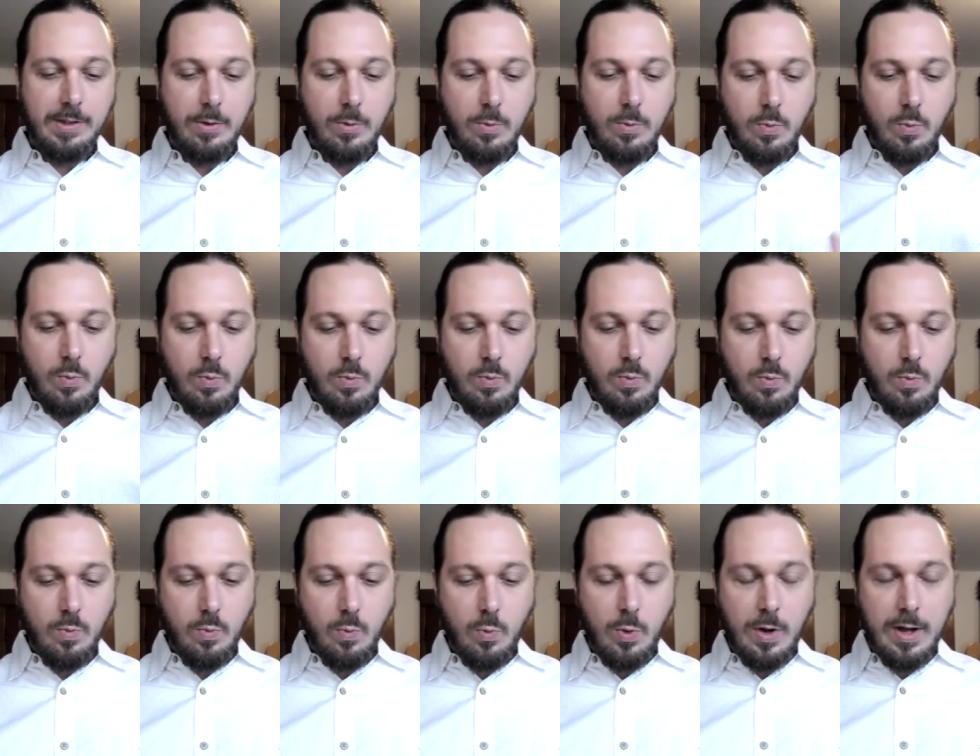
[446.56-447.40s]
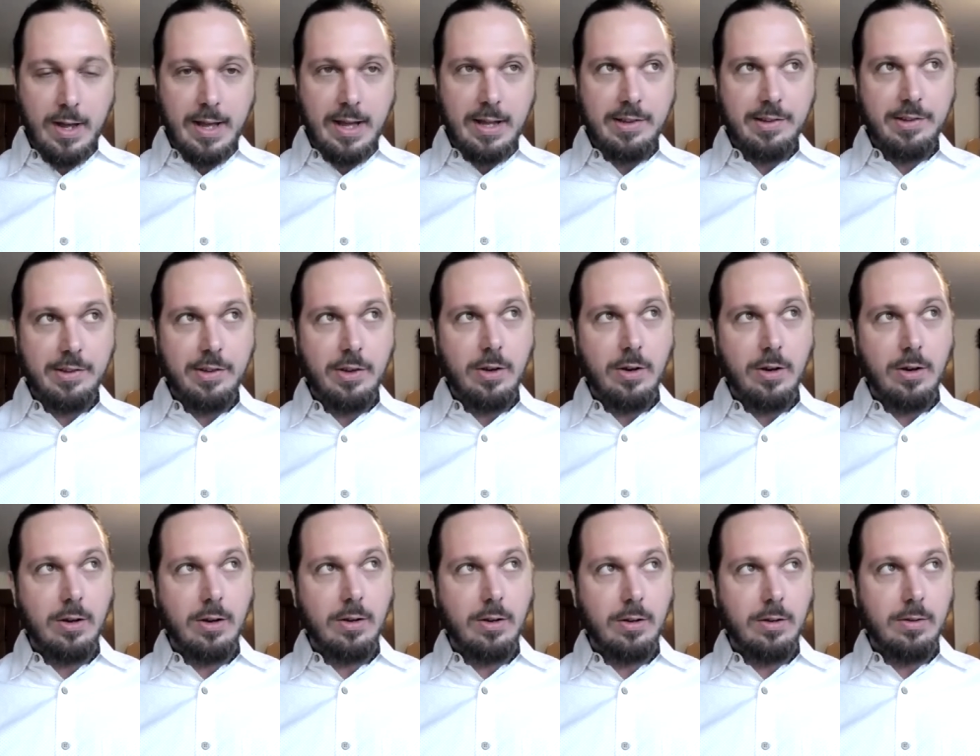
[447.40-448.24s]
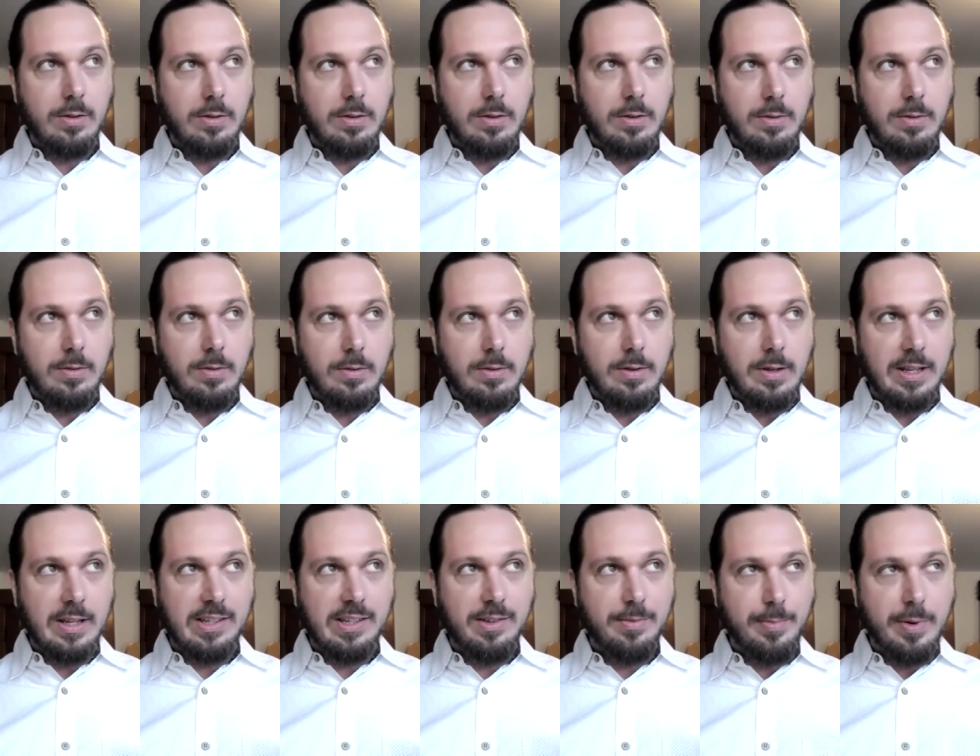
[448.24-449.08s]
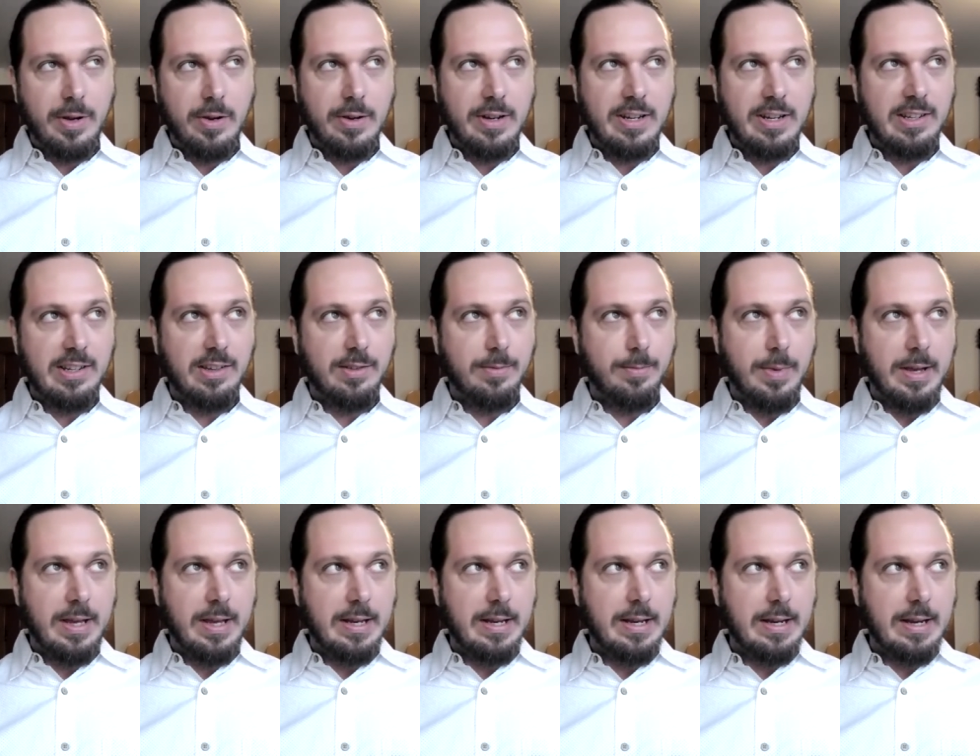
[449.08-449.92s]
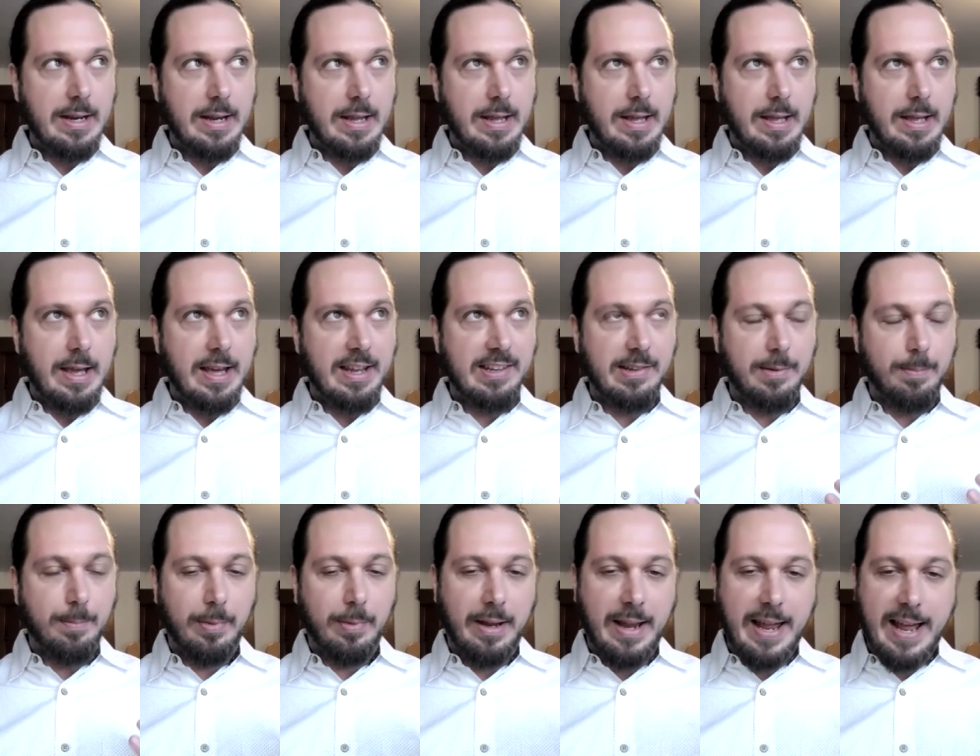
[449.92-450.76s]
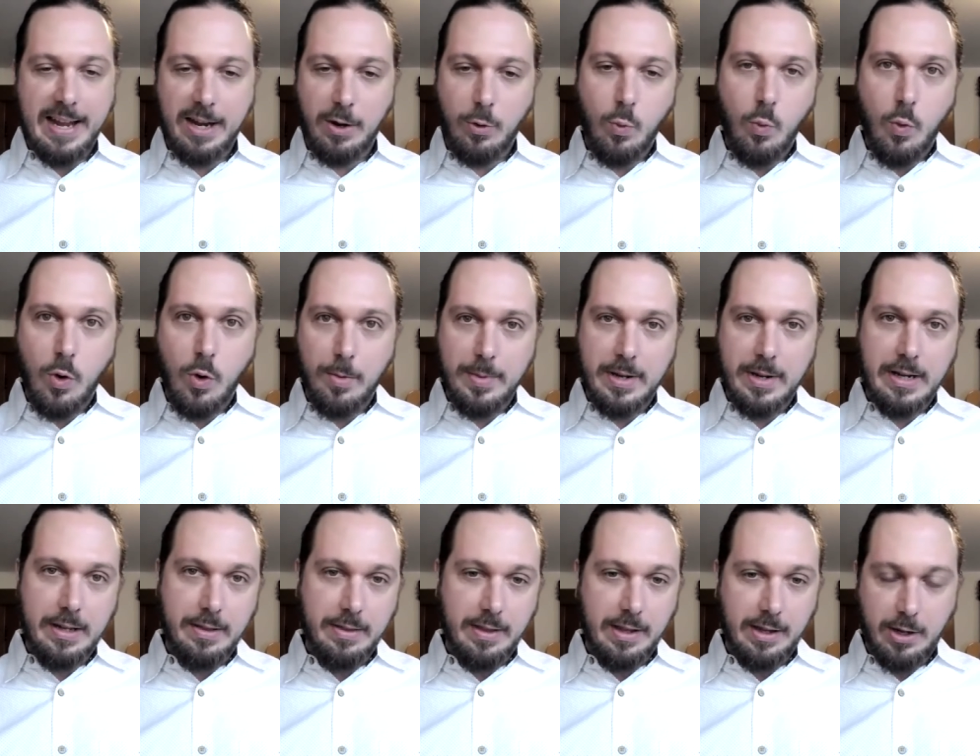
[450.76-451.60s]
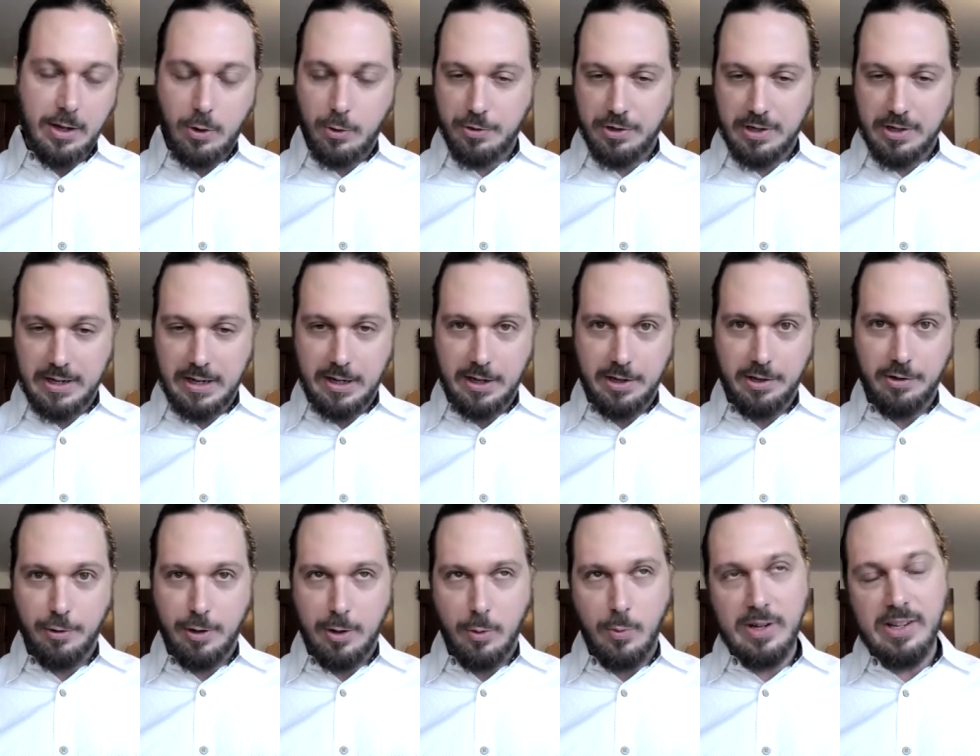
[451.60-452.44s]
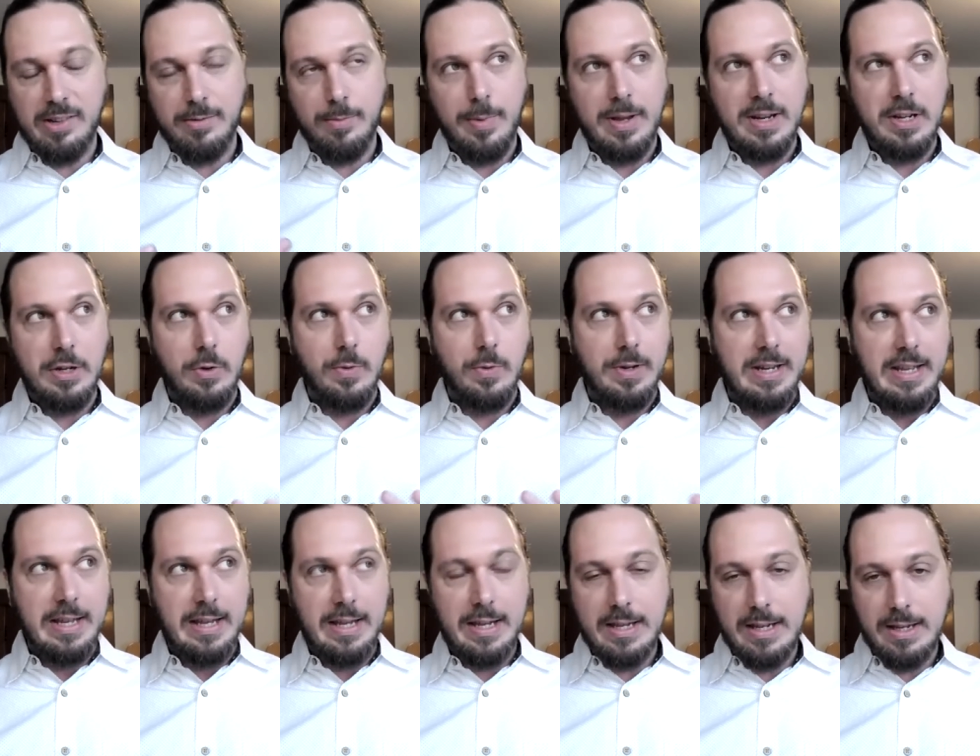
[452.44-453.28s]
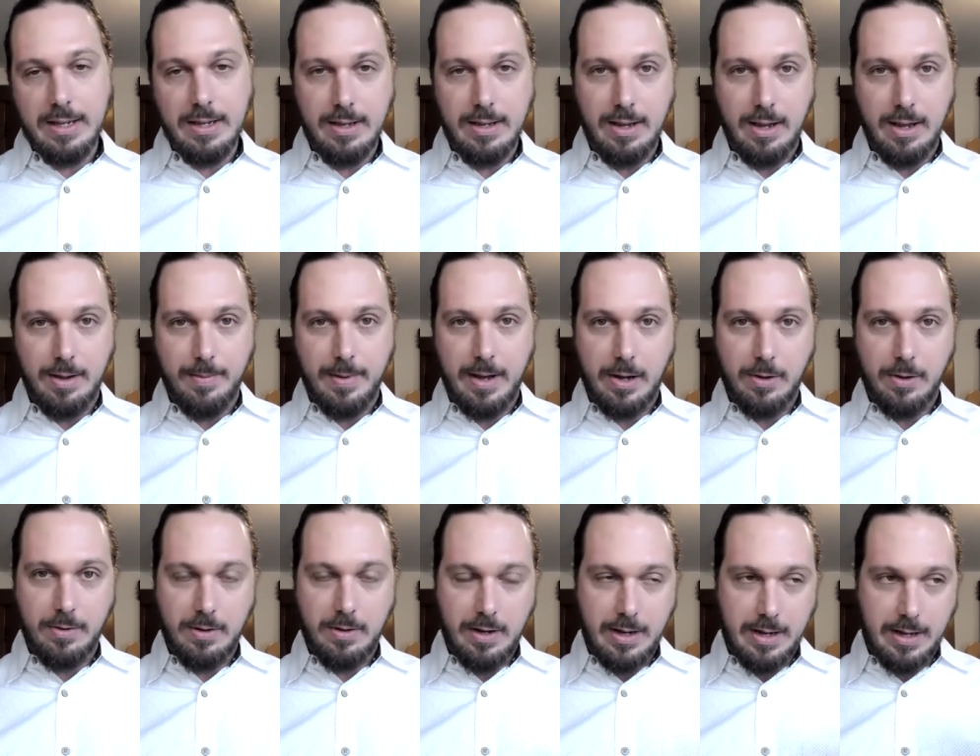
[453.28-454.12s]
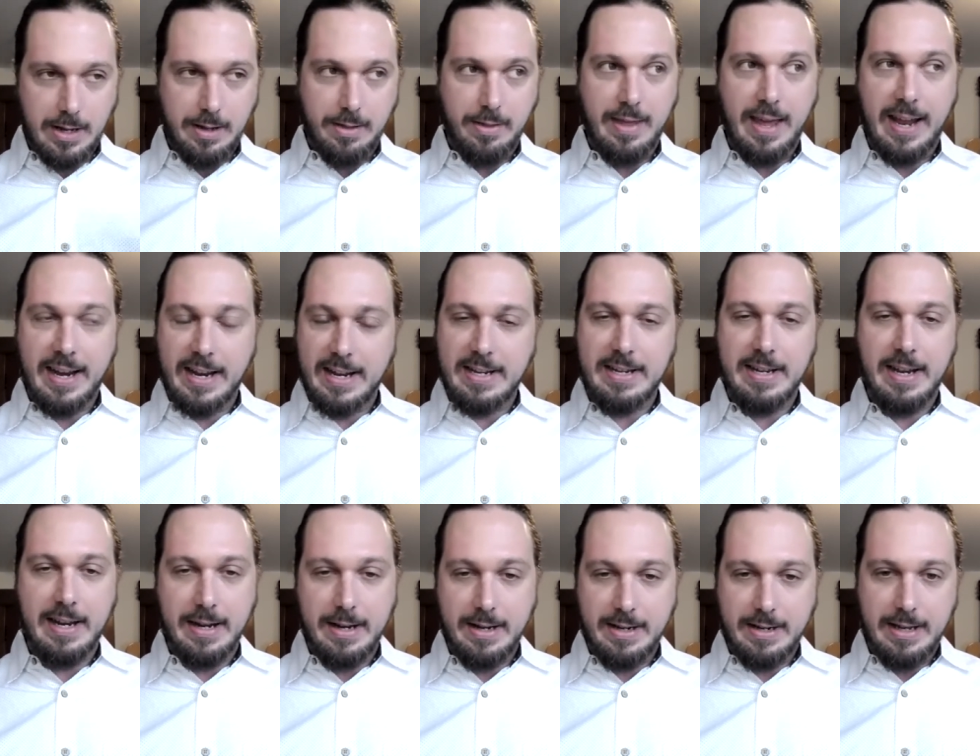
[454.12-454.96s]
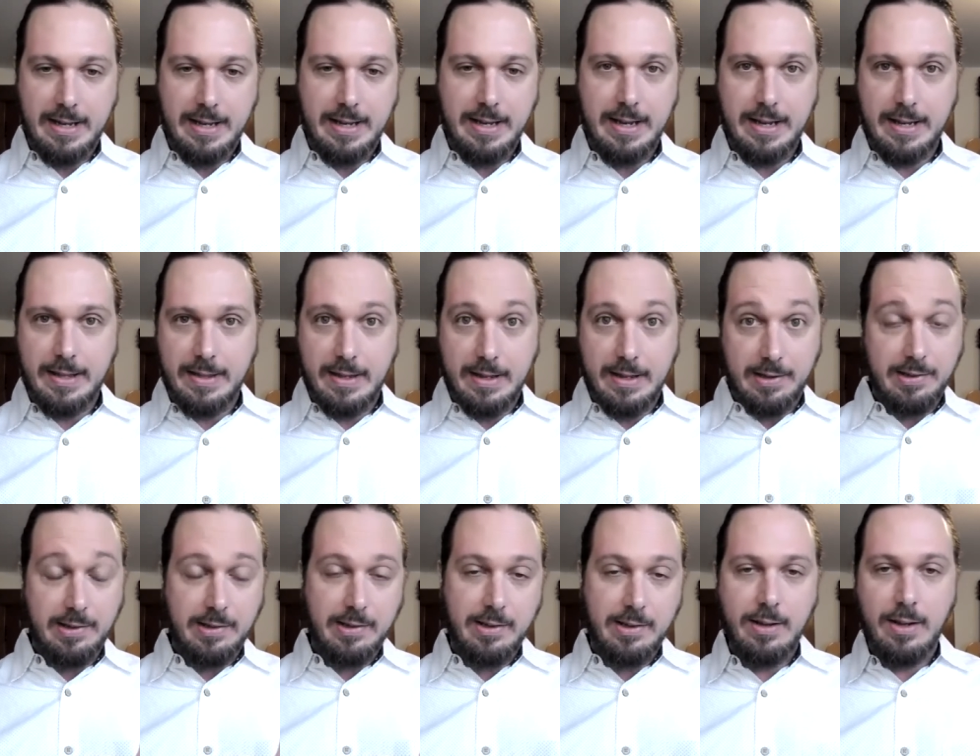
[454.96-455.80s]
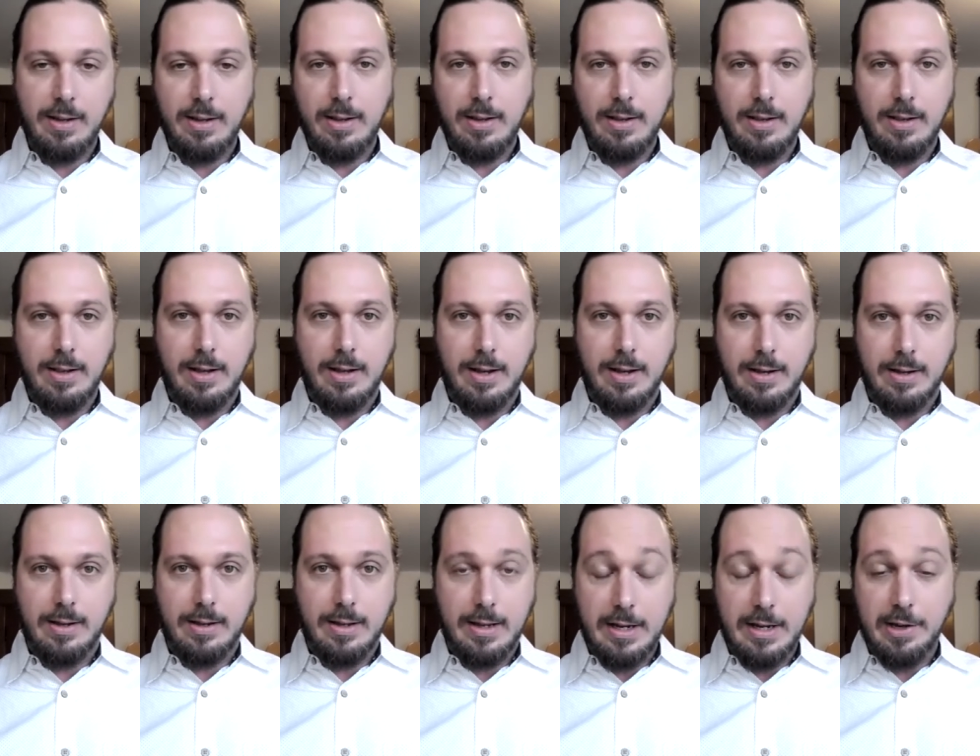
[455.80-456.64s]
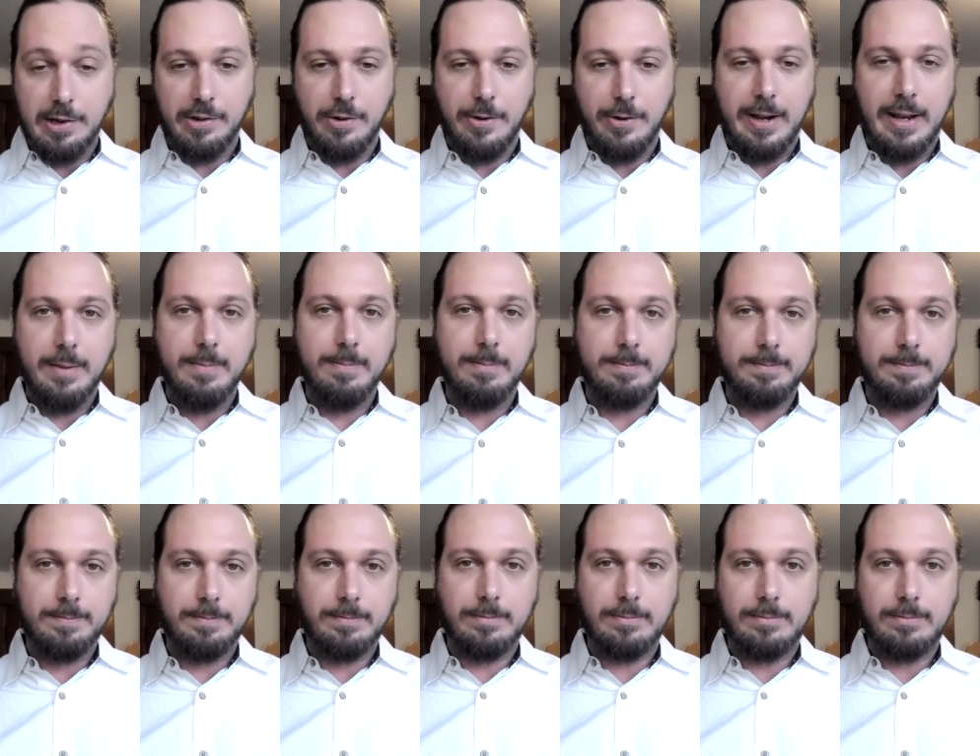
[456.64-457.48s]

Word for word: So what has your experience been as a Black woman in the coaching industry? What's been unique about that identity in this industry?